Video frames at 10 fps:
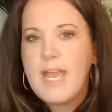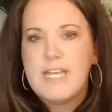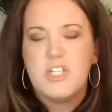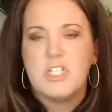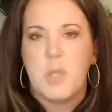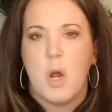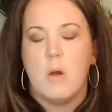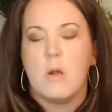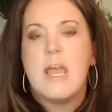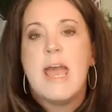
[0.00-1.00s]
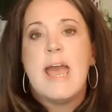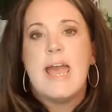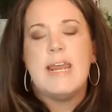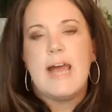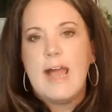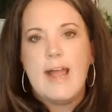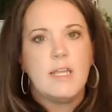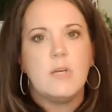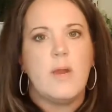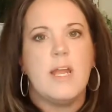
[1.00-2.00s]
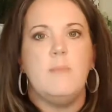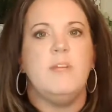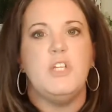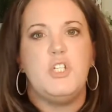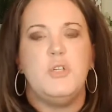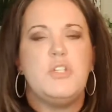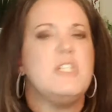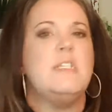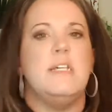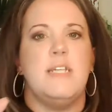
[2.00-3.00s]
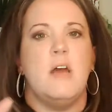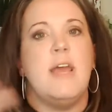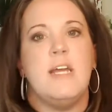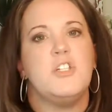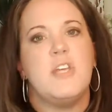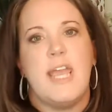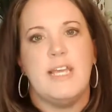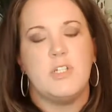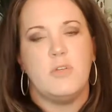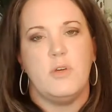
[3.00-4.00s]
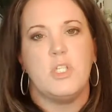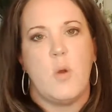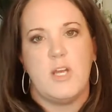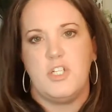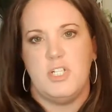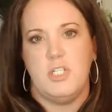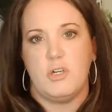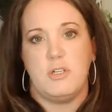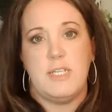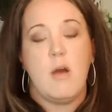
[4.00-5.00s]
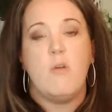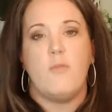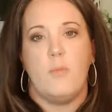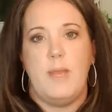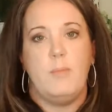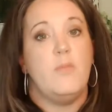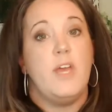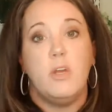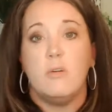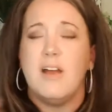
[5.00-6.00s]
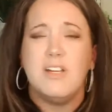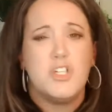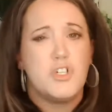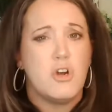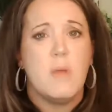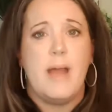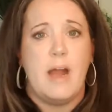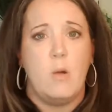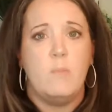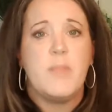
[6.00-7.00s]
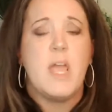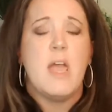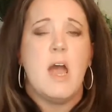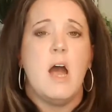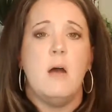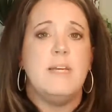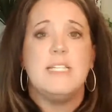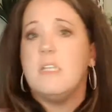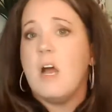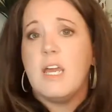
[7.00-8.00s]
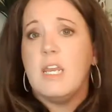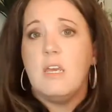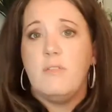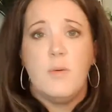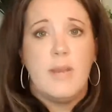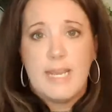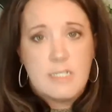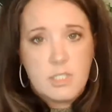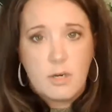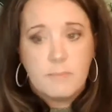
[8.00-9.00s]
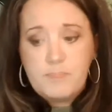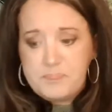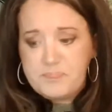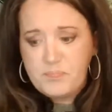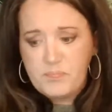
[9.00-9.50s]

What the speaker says: pages long. And I highly recommend that you just sit down and actually answer those questions yourself for people that you're not sure about. It's not going to give you an answer